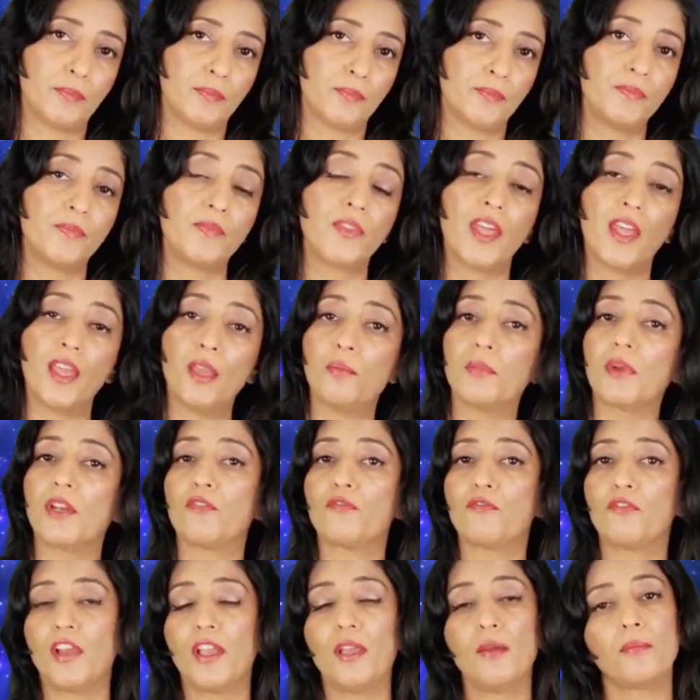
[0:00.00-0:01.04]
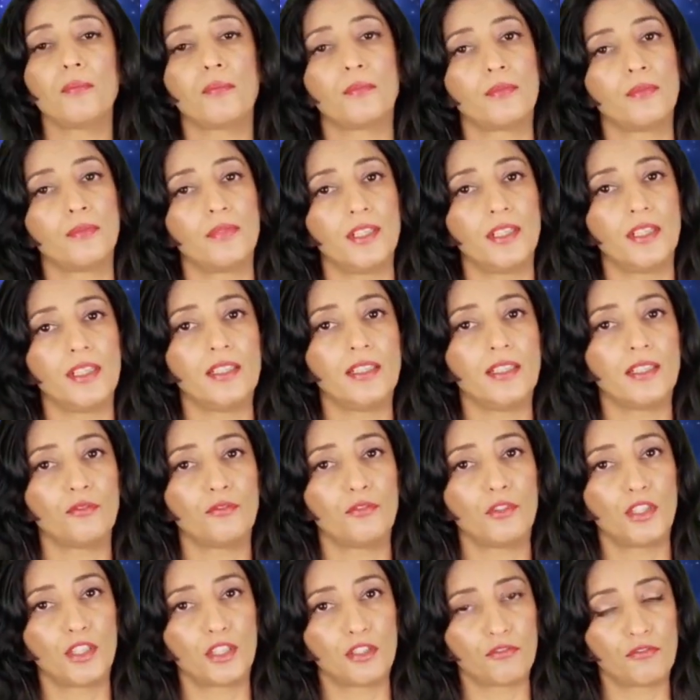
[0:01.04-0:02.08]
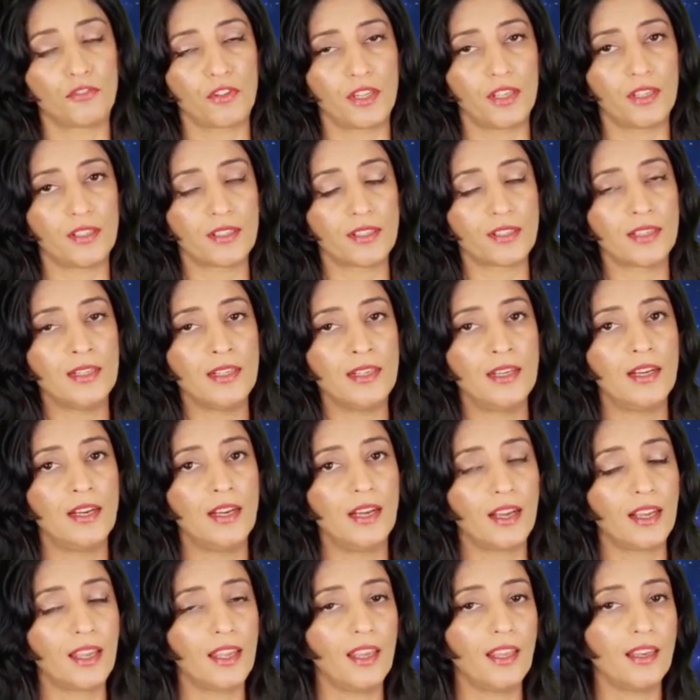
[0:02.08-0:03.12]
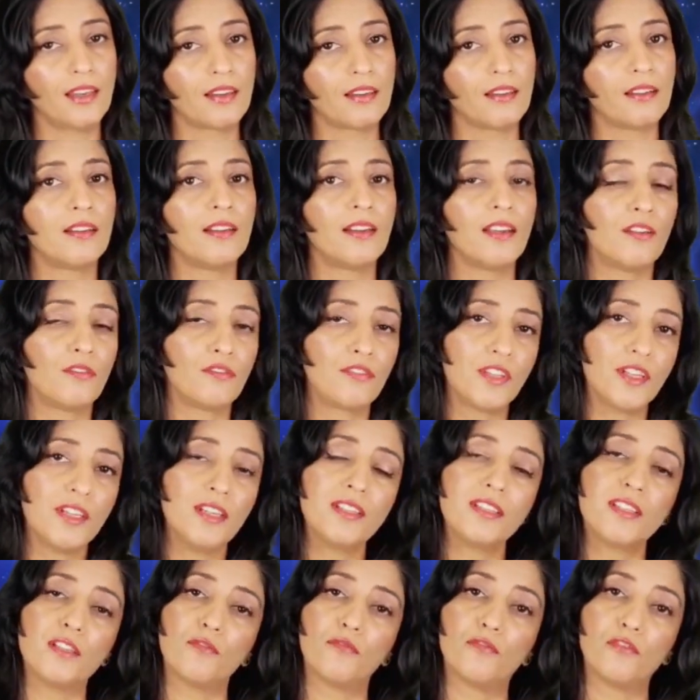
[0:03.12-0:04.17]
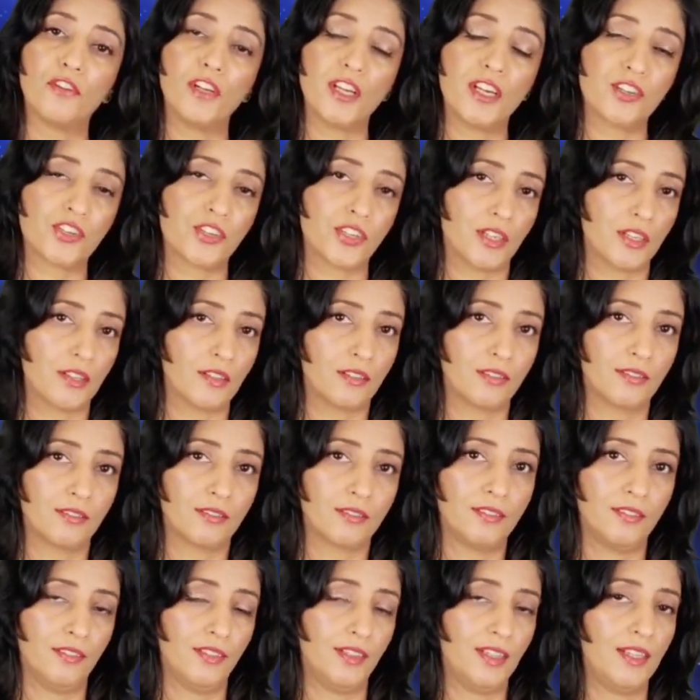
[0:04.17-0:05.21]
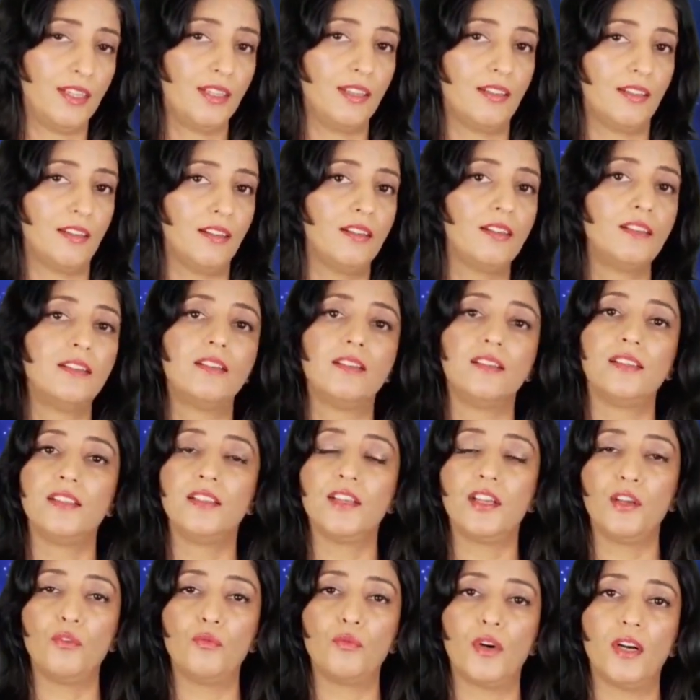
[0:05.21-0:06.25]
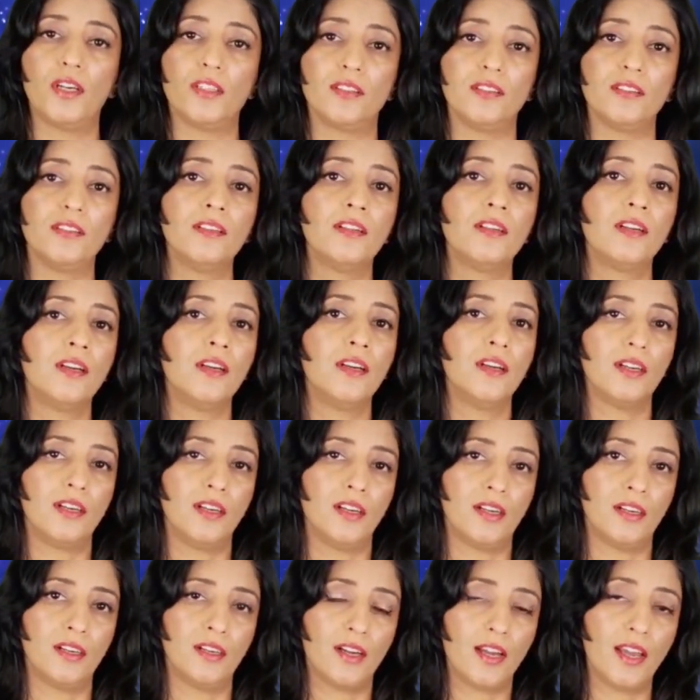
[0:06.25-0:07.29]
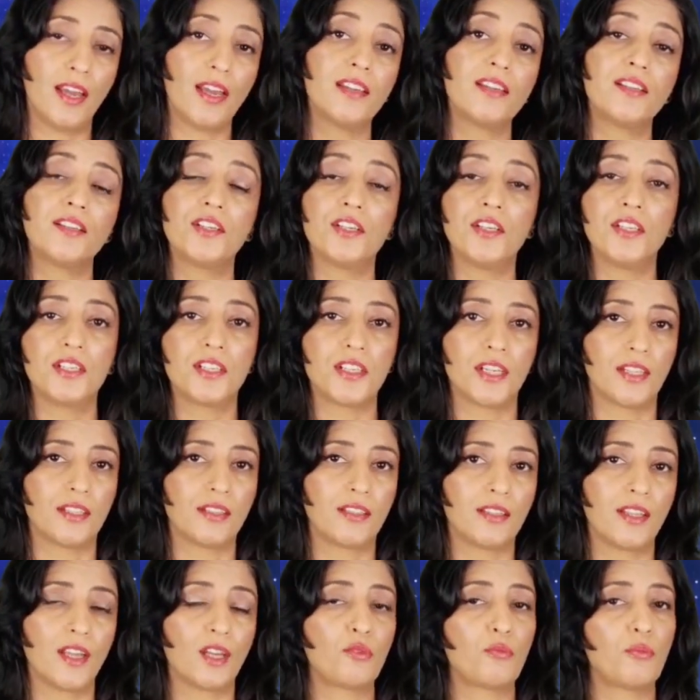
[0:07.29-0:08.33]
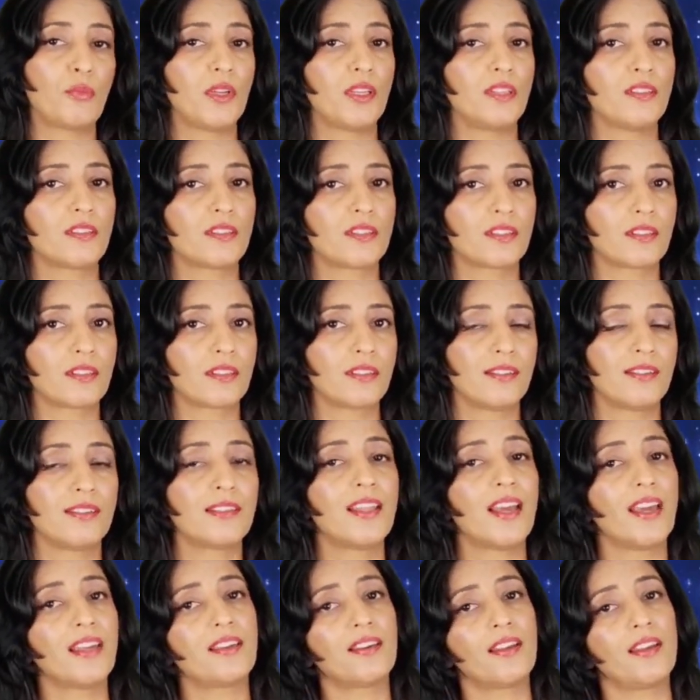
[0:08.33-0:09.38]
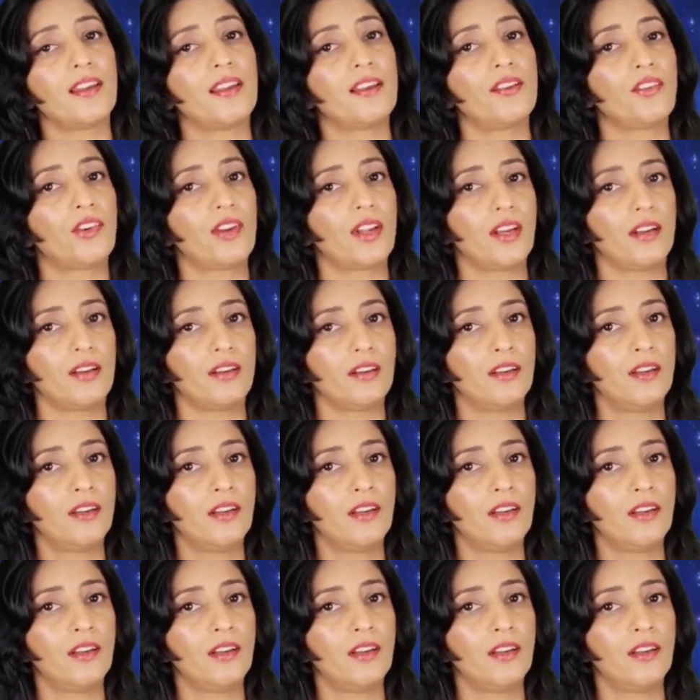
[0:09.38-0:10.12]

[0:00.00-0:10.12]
name and fame in the work field. Again, if there is affliction in D1 and D10, that means that area